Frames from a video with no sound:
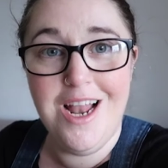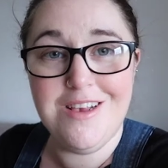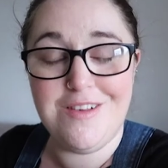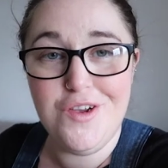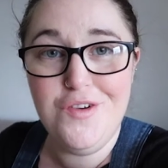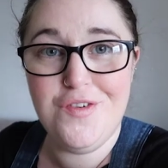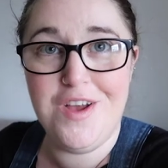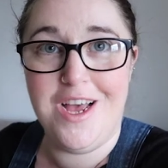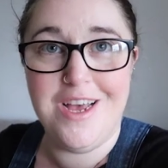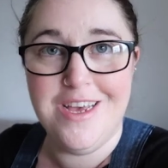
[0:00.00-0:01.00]
colour
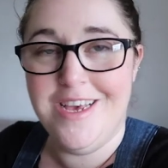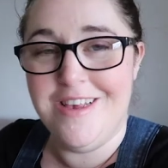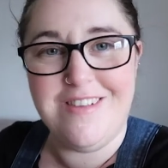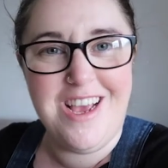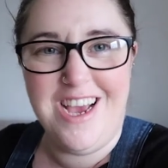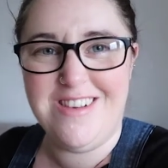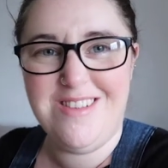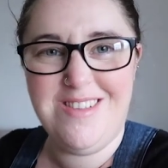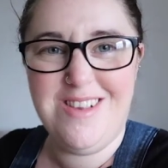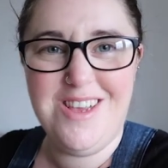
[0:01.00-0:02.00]
sofa? So yeah, it's
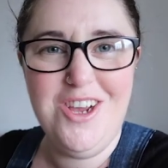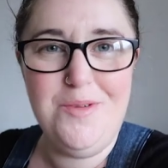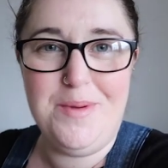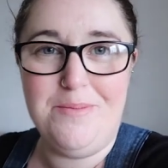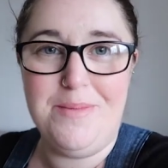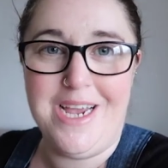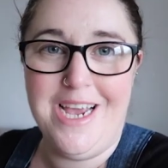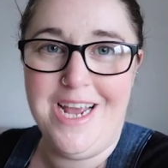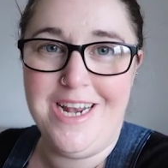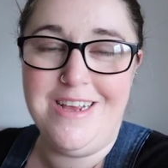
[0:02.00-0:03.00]
got a bit
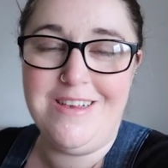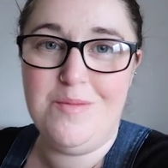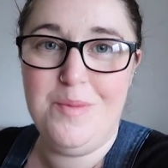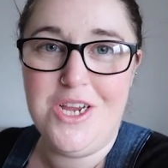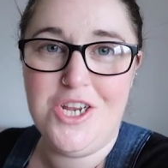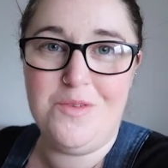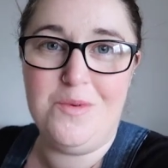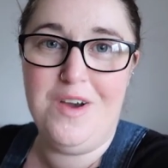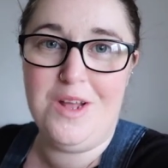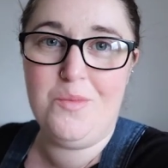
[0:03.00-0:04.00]
minging, especially as
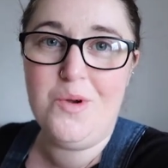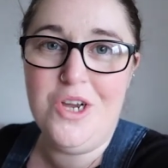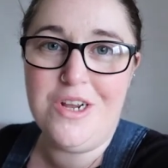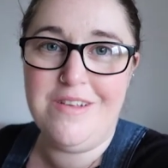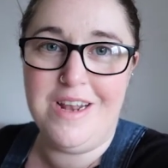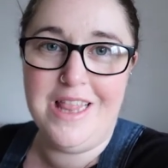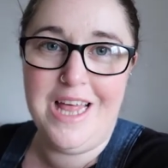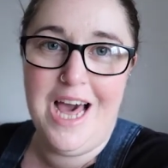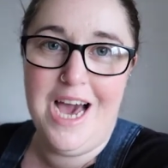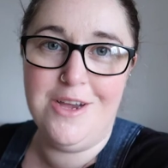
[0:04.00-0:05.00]
we've had work done in
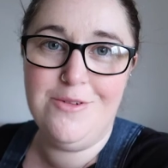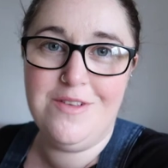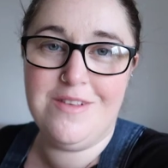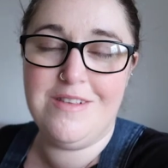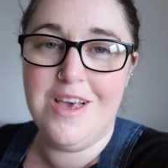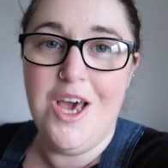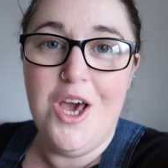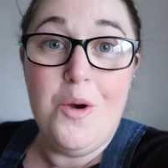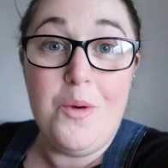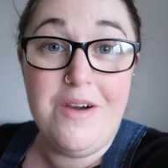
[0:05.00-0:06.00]
the house.
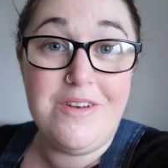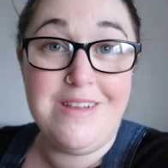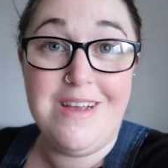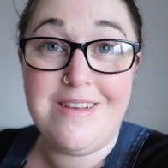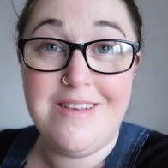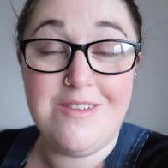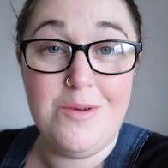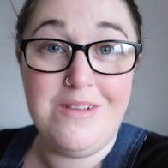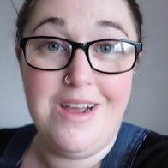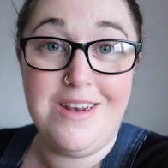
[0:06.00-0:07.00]
We haven't had access
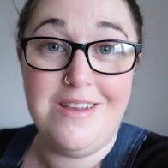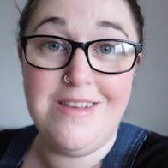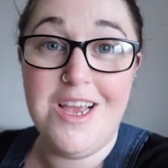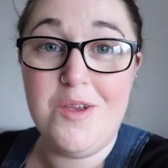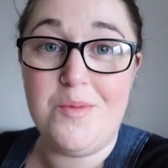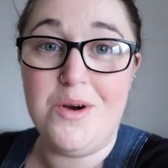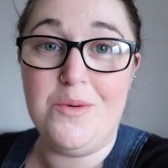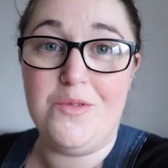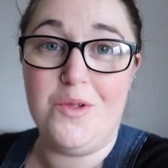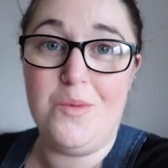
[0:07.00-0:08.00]
to a dining table
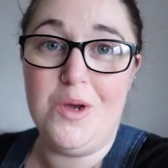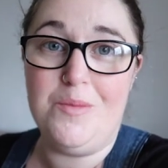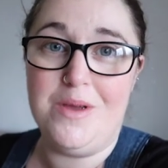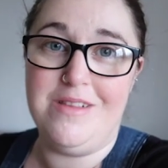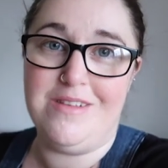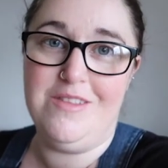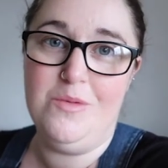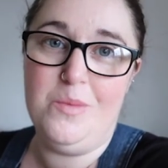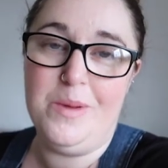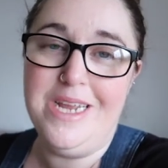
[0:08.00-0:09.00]
with all the work being done, so
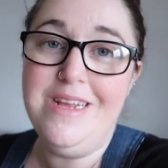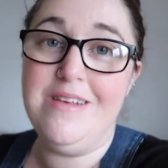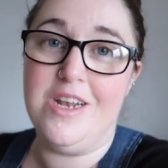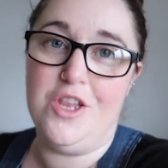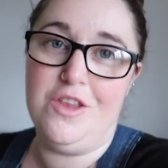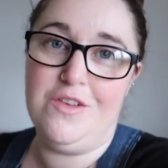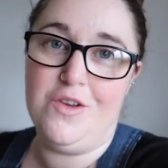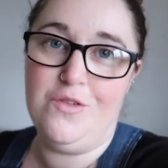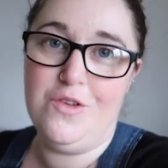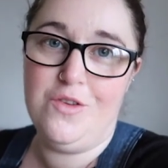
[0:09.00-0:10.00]
we've been eating on the
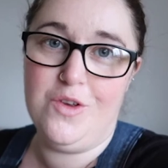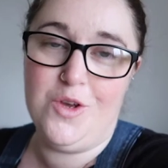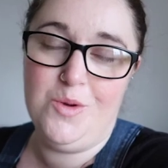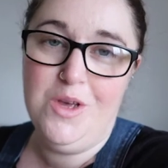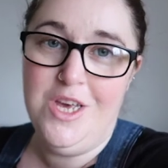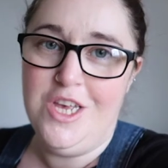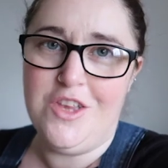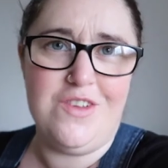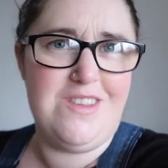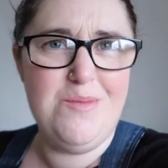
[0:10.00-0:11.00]
sofa too.
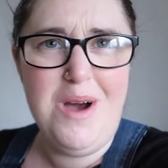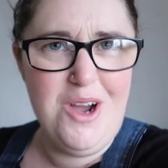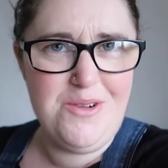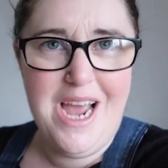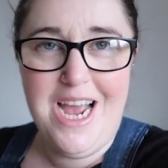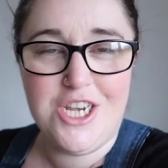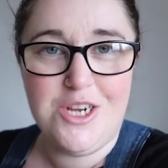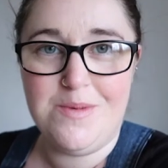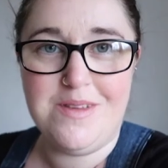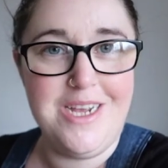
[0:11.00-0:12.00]
So tomato
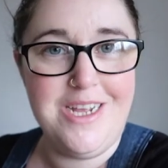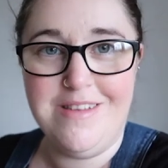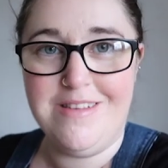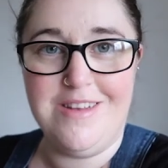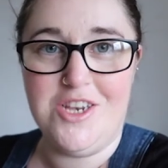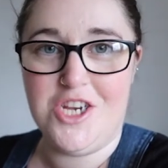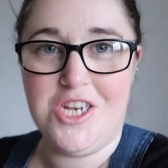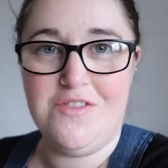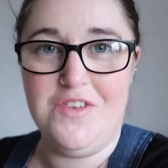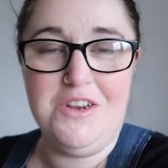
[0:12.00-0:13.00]
ketchup stains and
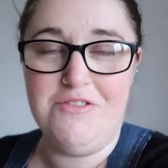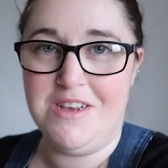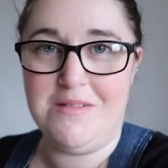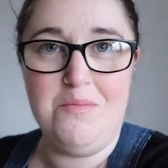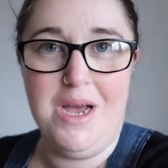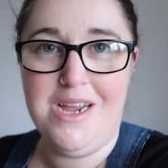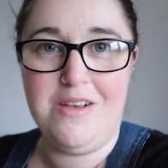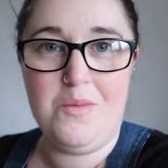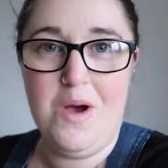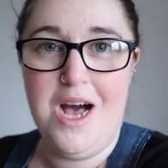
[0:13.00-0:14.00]
just various muck
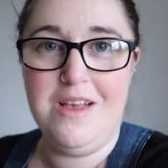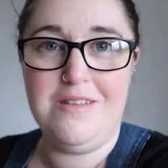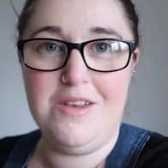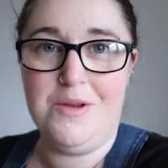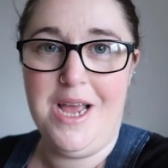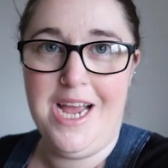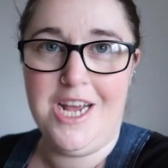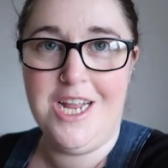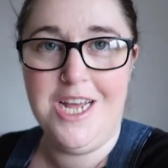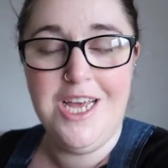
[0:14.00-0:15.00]
as well. So yeah, I'm
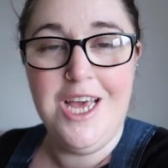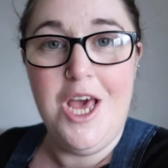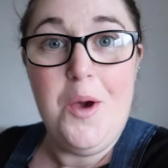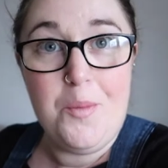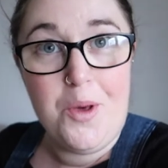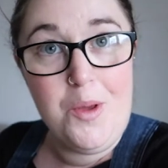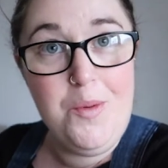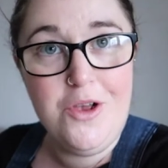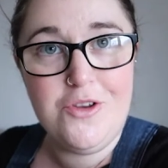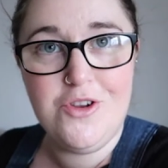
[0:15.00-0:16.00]
gonna put the
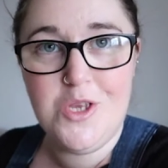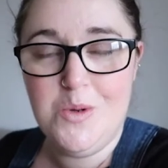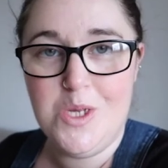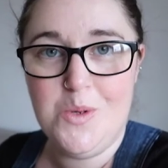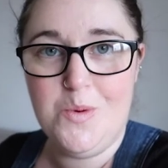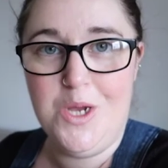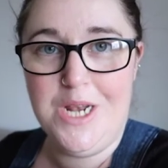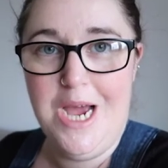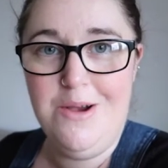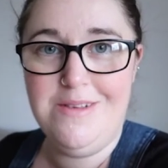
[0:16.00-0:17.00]
upholstery tool to work
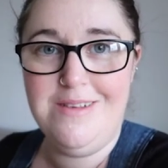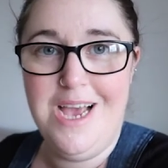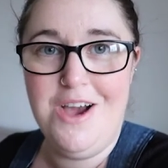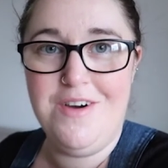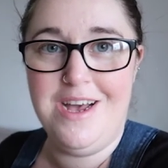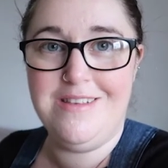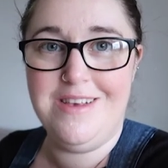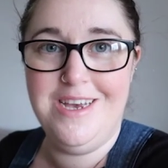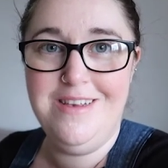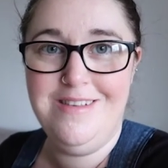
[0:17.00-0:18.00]
now and see how that
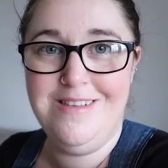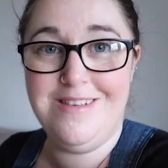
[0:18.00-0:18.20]
does.